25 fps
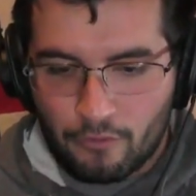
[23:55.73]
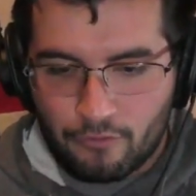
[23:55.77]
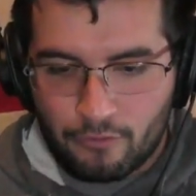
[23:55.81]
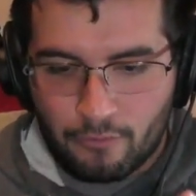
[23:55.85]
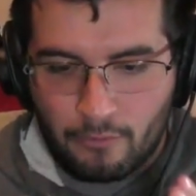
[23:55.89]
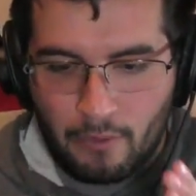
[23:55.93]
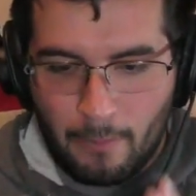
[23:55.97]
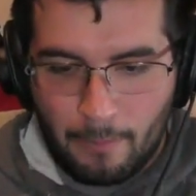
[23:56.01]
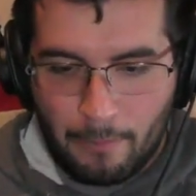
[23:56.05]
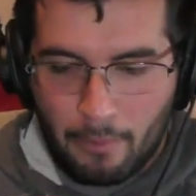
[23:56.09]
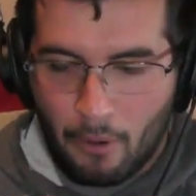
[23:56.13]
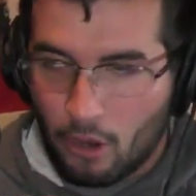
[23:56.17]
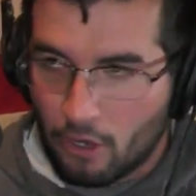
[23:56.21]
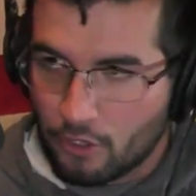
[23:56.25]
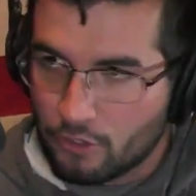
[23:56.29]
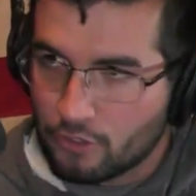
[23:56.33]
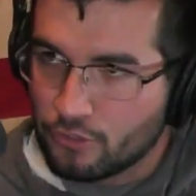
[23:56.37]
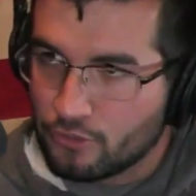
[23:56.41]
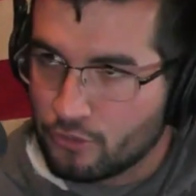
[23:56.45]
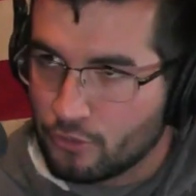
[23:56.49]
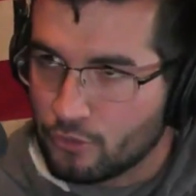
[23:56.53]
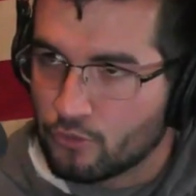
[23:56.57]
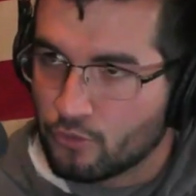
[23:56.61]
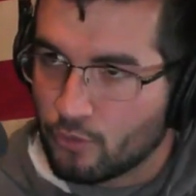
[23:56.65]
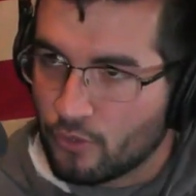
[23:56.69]
going from a
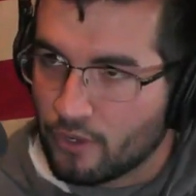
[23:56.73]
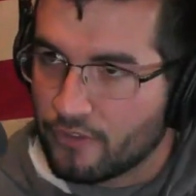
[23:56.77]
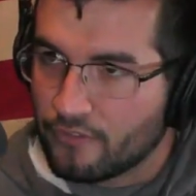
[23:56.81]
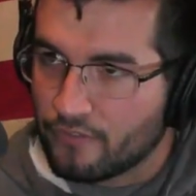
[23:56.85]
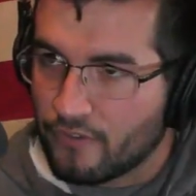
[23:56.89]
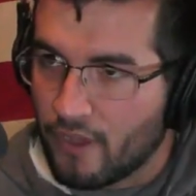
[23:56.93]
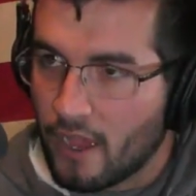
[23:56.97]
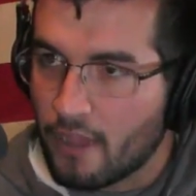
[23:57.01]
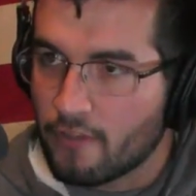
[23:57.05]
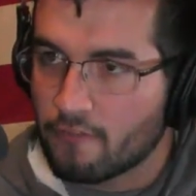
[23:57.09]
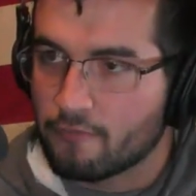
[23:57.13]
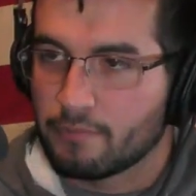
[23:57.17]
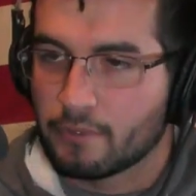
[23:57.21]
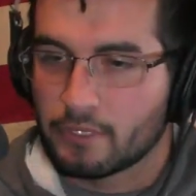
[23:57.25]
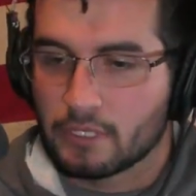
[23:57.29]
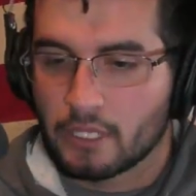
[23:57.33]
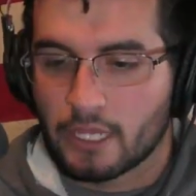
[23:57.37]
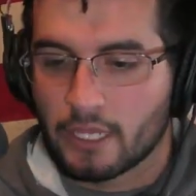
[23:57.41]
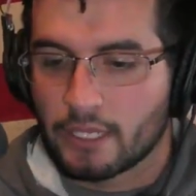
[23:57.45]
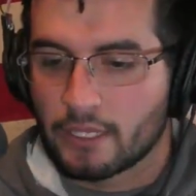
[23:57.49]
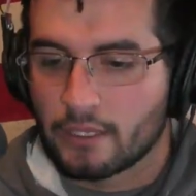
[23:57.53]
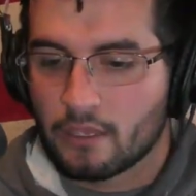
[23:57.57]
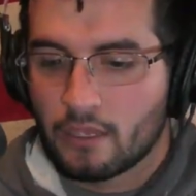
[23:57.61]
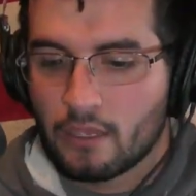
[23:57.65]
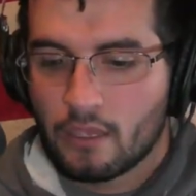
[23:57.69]
bar to
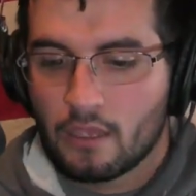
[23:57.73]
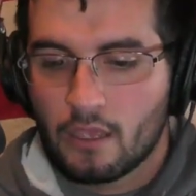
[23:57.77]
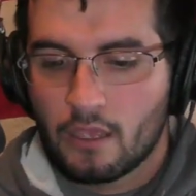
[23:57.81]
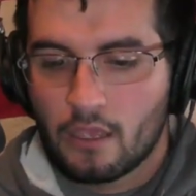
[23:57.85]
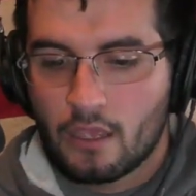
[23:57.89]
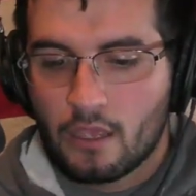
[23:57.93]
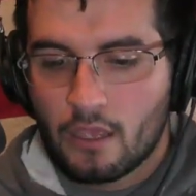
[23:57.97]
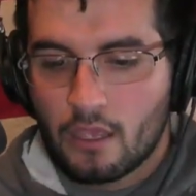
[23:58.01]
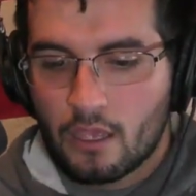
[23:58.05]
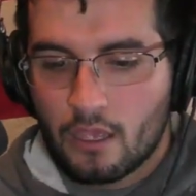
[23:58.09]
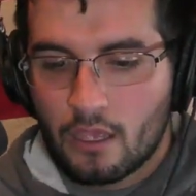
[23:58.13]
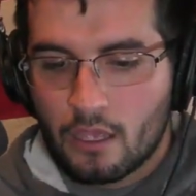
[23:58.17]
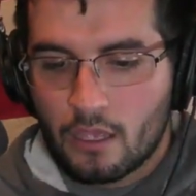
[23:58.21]
225, but like,